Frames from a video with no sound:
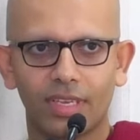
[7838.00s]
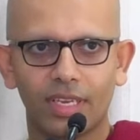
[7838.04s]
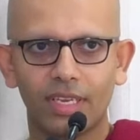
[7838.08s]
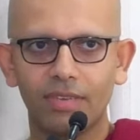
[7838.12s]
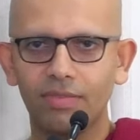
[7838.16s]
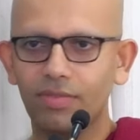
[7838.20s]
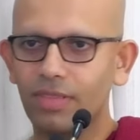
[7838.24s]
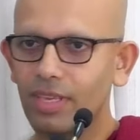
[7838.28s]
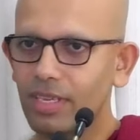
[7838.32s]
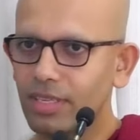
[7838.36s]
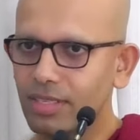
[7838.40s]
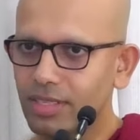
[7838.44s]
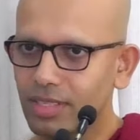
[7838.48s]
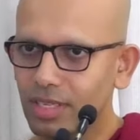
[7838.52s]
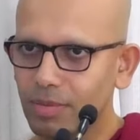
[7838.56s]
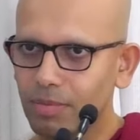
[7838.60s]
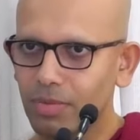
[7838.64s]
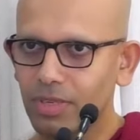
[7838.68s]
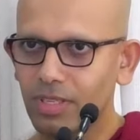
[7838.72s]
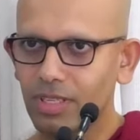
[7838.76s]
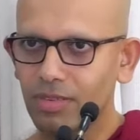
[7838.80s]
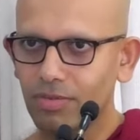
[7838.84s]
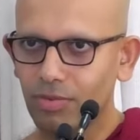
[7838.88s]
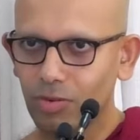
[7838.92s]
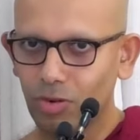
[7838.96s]
If there's
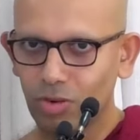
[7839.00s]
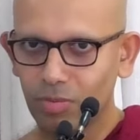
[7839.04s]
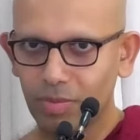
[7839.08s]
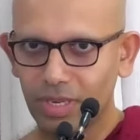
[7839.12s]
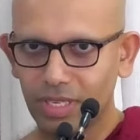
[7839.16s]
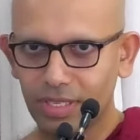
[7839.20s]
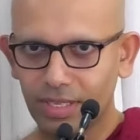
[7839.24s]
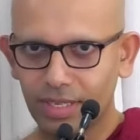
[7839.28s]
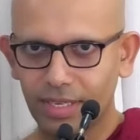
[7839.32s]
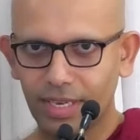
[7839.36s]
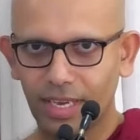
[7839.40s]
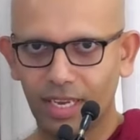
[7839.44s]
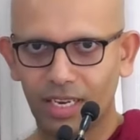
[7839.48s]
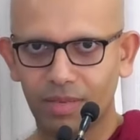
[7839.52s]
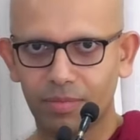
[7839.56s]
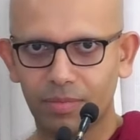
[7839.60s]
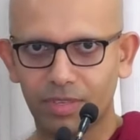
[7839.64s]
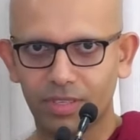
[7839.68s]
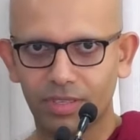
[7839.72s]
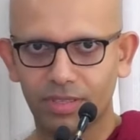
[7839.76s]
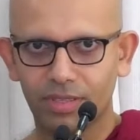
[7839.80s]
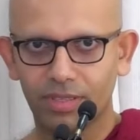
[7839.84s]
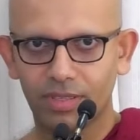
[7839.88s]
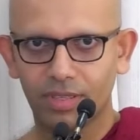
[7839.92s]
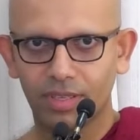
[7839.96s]
simply the four basic
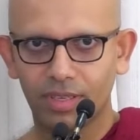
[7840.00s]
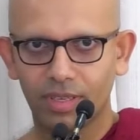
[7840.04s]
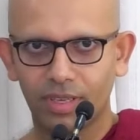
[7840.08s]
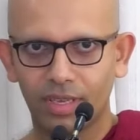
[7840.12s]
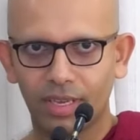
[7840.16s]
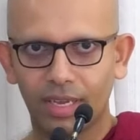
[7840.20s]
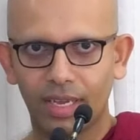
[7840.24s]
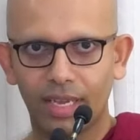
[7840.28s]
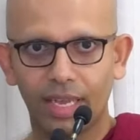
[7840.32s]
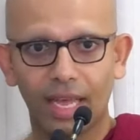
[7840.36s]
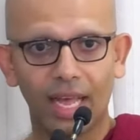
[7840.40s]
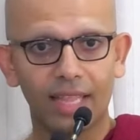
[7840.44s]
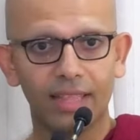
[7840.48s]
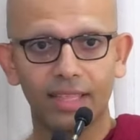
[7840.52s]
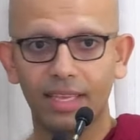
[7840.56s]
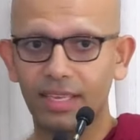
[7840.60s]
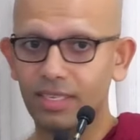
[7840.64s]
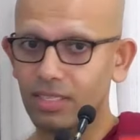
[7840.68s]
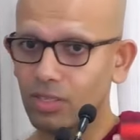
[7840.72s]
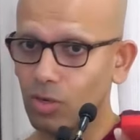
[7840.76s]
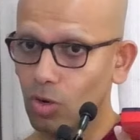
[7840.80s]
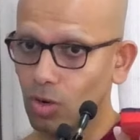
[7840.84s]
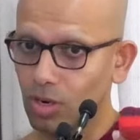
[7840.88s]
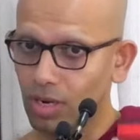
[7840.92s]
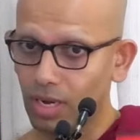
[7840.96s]
elements, and
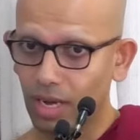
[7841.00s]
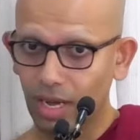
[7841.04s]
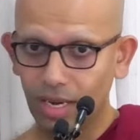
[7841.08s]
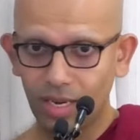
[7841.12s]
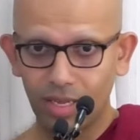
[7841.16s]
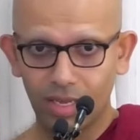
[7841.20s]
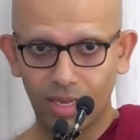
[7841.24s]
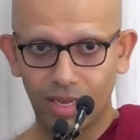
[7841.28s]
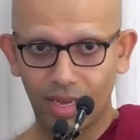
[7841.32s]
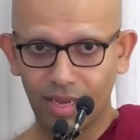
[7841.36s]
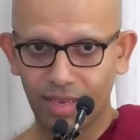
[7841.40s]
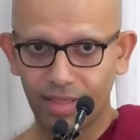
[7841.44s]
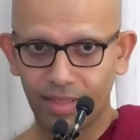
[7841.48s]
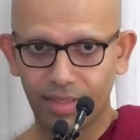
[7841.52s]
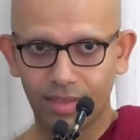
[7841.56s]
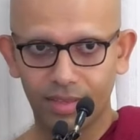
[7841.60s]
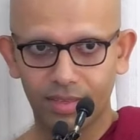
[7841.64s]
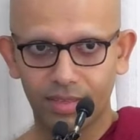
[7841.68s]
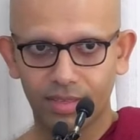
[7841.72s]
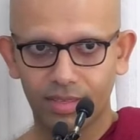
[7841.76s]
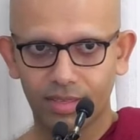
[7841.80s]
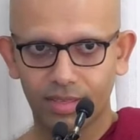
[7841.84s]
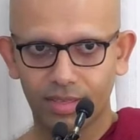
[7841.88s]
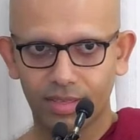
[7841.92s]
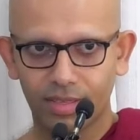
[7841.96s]
there's no color either,
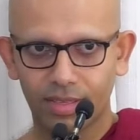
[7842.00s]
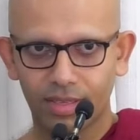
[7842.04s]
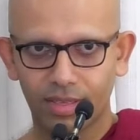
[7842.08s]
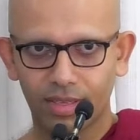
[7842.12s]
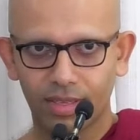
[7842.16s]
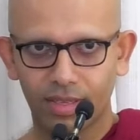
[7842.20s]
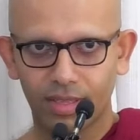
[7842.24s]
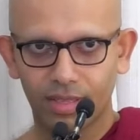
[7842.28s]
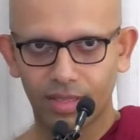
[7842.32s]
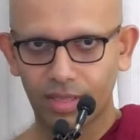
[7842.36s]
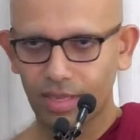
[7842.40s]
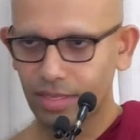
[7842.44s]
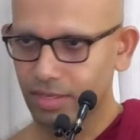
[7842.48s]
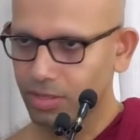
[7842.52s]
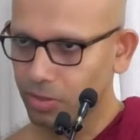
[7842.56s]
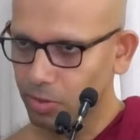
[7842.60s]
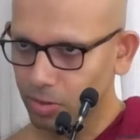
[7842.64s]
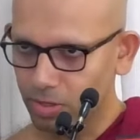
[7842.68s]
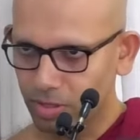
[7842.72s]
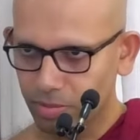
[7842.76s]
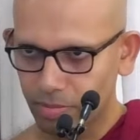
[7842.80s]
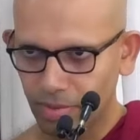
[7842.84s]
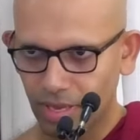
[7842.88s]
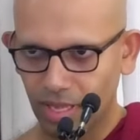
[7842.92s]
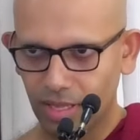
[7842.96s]
there's no
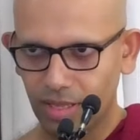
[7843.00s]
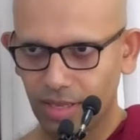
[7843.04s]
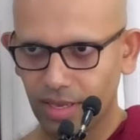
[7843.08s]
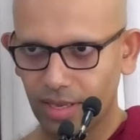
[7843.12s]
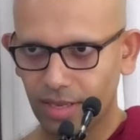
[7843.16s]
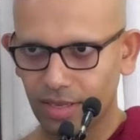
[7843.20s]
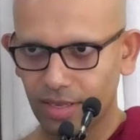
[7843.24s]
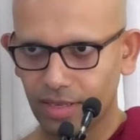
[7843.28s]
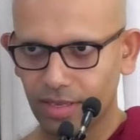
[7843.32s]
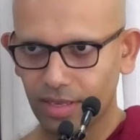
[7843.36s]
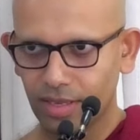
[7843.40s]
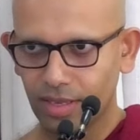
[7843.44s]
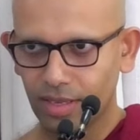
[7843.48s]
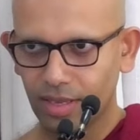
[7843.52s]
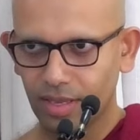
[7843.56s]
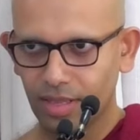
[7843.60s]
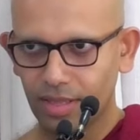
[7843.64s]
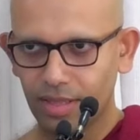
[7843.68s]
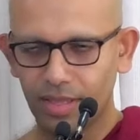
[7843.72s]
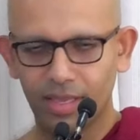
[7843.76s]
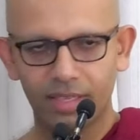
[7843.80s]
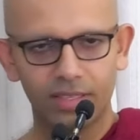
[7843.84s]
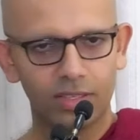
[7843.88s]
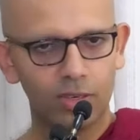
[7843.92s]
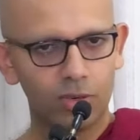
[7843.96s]
smell here,
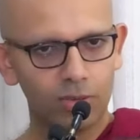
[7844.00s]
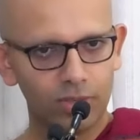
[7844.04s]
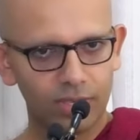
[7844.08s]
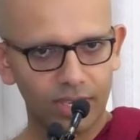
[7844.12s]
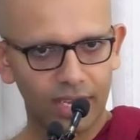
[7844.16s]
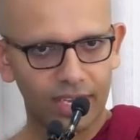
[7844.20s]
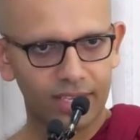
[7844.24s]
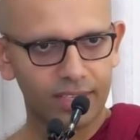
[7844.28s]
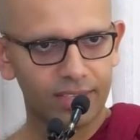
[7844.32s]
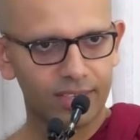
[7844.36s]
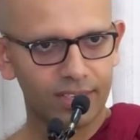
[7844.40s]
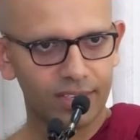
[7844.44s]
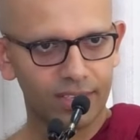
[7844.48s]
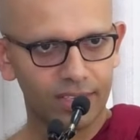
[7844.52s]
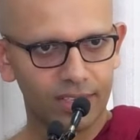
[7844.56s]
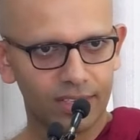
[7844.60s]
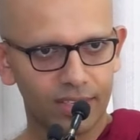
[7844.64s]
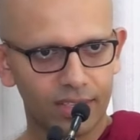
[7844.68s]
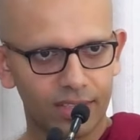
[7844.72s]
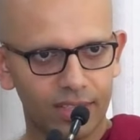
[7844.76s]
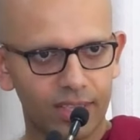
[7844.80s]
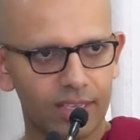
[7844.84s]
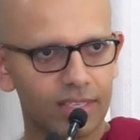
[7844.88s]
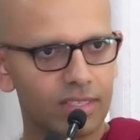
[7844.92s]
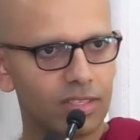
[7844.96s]
there's no taste
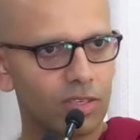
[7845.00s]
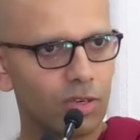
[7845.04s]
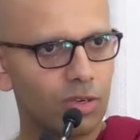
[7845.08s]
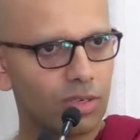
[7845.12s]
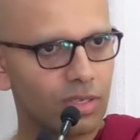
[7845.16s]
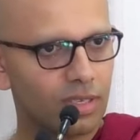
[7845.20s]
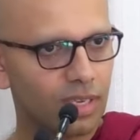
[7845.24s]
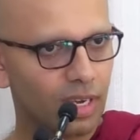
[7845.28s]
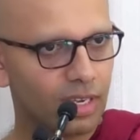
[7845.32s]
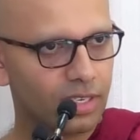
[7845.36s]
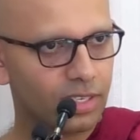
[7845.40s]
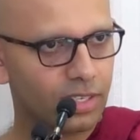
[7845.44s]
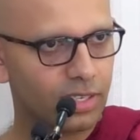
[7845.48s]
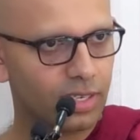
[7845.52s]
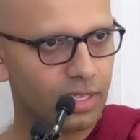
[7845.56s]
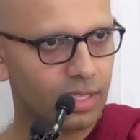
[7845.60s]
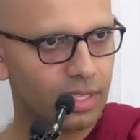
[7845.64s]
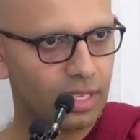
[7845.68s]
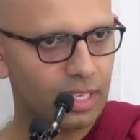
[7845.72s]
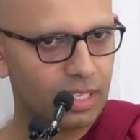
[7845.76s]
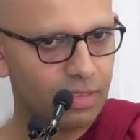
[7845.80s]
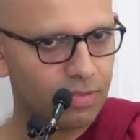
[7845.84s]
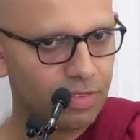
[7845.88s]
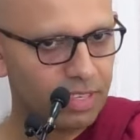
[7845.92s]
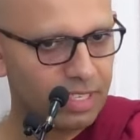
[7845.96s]
here. There's no touch here.
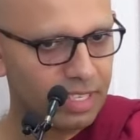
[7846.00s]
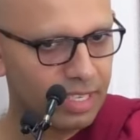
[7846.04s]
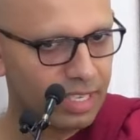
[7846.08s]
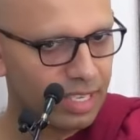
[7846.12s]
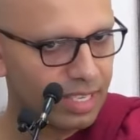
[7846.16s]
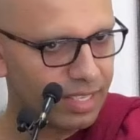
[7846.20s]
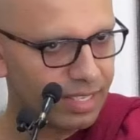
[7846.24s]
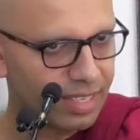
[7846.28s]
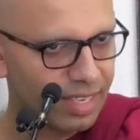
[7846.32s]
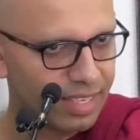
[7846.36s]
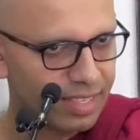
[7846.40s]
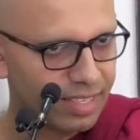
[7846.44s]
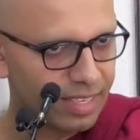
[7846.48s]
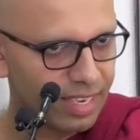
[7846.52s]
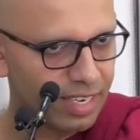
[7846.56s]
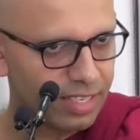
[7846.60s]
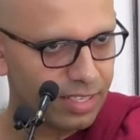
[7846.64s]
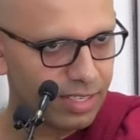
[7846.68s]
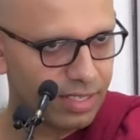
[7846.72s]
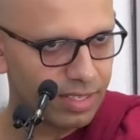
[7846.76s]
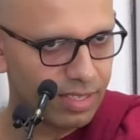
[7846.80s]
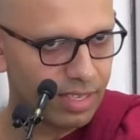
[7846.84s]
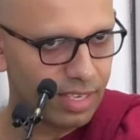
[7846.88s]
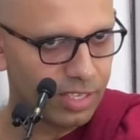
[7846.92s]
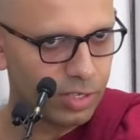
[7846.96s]
These physical
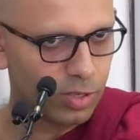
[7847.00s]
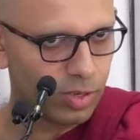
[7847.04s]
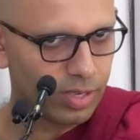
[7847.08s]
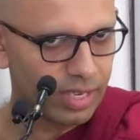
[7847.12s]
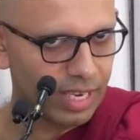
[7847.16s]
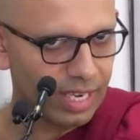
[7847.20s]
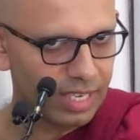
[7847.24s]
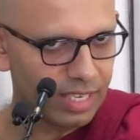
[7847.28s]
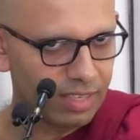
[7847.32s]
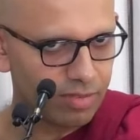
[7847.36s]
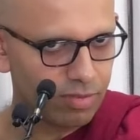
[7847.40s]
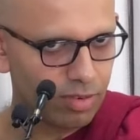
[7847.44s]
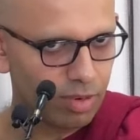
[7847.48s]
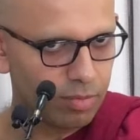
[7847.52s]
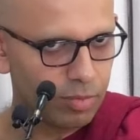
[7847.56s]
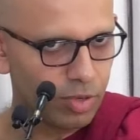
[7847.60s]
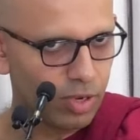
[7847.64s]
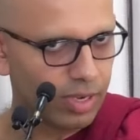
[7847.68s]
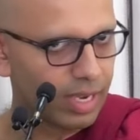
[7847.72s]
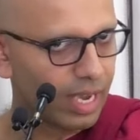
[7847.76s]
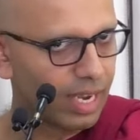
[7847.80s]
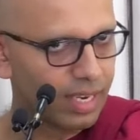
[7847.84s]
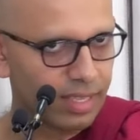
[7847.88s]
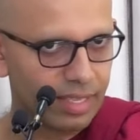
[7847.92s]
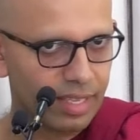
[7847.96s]
sensations that you're getting from
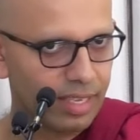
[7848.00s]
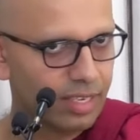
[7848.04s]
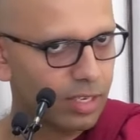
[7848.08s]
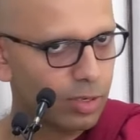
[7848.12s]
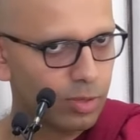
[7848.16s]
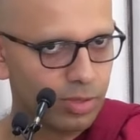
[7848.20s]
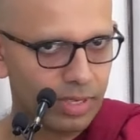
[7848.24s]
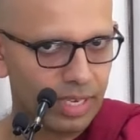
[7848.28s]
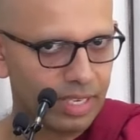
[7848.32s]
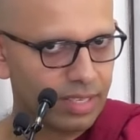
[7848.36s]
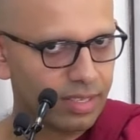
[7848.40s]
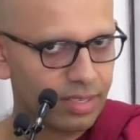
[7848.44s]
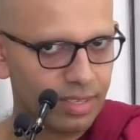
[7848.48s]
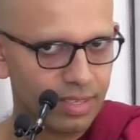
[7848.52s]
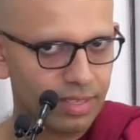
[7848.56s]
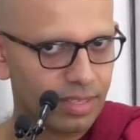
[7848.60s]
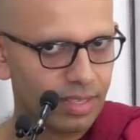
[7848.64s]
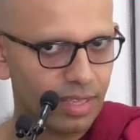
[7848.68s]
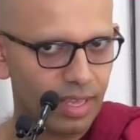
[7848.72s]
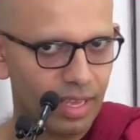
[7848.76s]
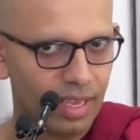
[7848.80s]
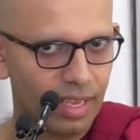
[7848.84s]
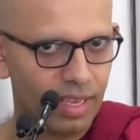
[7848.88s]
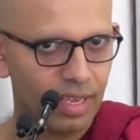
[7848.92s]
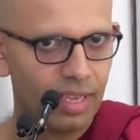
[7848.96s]
your cat, they don't
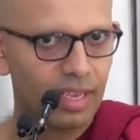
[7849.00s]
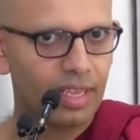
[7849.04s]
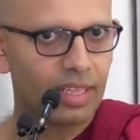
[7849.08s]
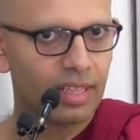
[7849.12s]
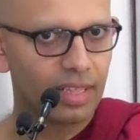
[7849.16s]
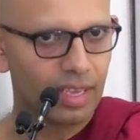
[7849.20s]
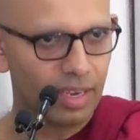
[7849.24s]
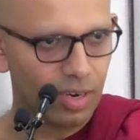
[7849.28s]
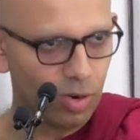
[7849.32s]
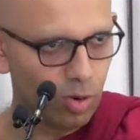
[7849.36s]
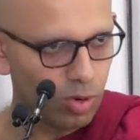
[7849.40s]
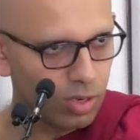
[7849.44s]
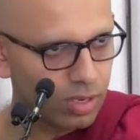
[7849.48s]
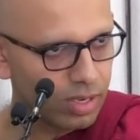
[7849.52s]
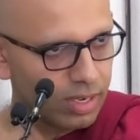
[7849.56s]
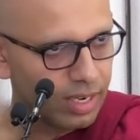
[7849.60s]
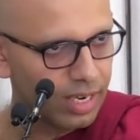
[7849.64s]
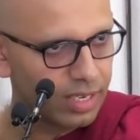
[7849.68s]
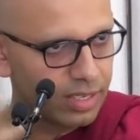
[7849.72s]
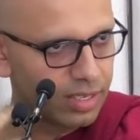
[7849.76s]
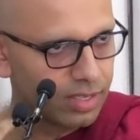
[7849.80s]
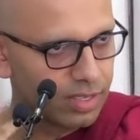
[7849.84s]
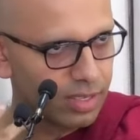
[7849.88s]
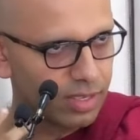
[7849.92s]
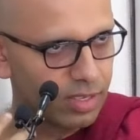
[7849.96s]
exist there. They're all
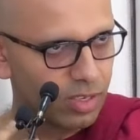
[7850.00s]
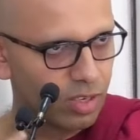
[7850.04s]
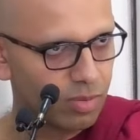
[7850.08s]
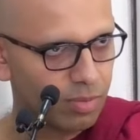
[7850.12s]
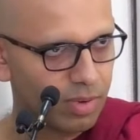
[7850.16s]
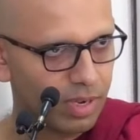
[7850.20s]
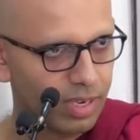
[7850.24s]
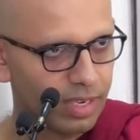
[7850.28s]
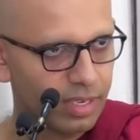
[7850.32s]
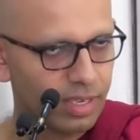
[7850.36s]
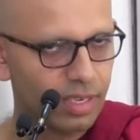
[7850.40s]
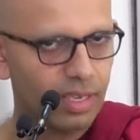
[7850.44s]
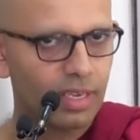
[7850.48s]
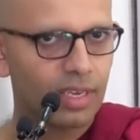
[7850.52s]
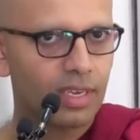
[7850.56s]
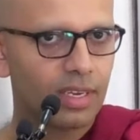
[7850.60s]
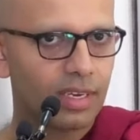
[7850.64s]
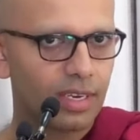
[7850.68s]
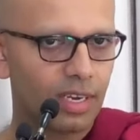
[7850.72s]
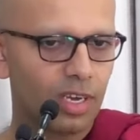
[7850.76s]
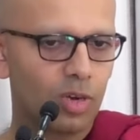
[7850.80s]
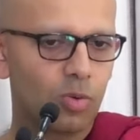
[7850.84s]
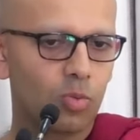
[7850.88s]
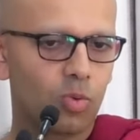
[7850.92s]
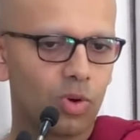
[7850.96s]
creations in your mind.
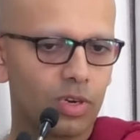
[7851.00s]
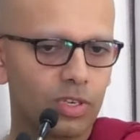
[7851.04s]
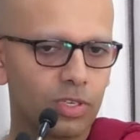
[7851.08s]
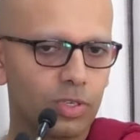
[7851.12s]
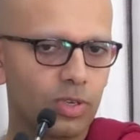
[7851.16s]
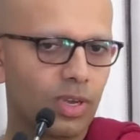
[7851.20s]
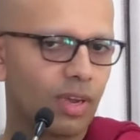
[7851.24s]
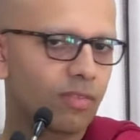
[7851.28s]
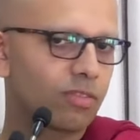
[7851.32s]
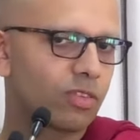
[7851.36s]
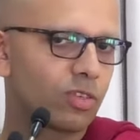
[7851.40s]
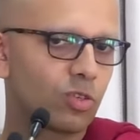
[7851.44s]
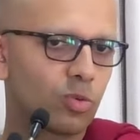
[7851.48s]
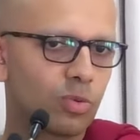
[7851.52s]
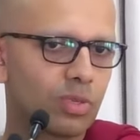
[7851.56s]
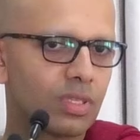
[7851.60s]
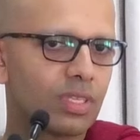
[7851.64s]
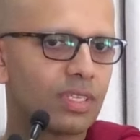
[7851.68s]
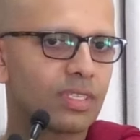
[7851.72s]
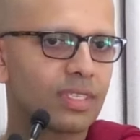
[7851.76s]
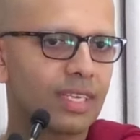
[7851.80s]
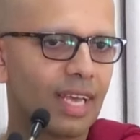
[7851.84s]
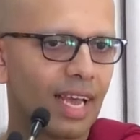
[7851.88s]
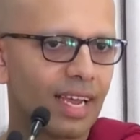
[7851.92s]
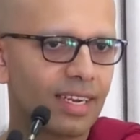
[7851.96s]
Now, what do you have to do with
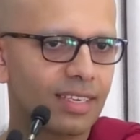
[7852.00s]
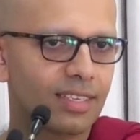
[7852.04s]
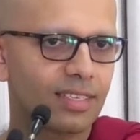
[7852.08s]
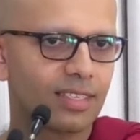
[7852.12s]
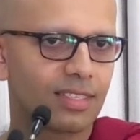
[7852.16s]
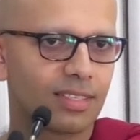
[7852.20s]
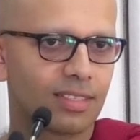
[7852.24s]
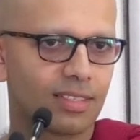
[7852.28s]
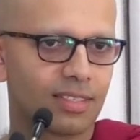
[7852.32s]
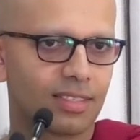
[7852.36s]
this cat?